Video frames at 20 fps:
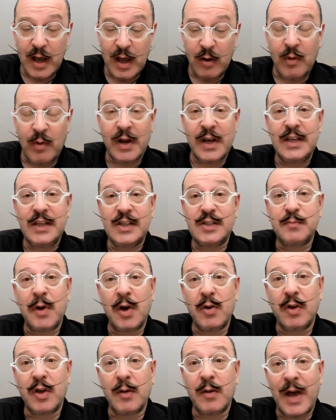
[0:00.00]
when he
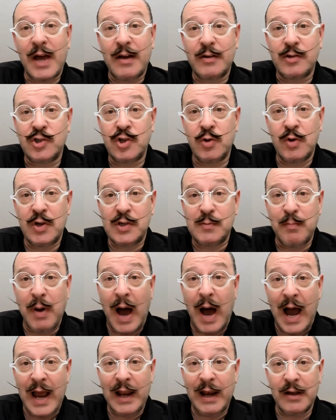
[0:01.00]
spoke about Jewish
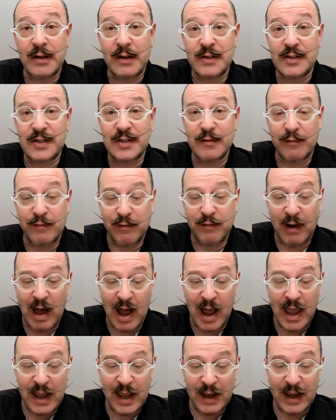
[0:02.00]
pilots
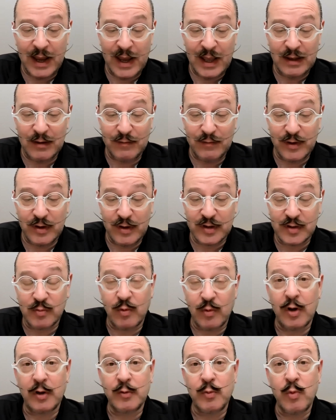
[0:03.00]
flying in the First
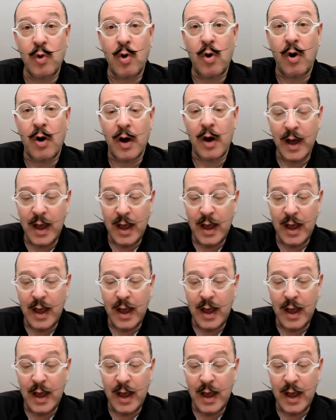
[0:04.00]
World War.